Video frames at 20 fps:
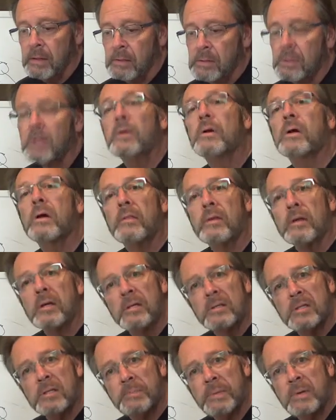to look at the
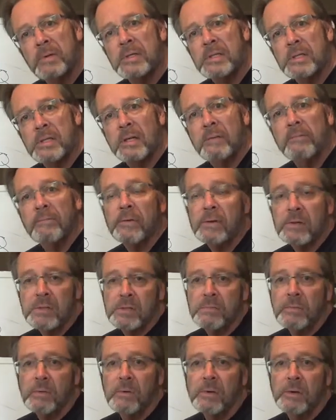conspiracy,
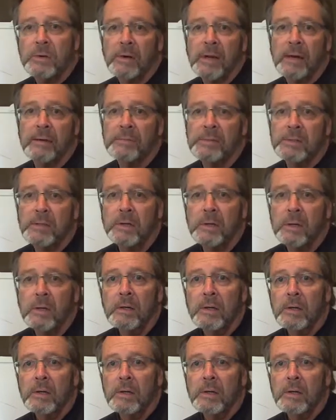first of all, you have to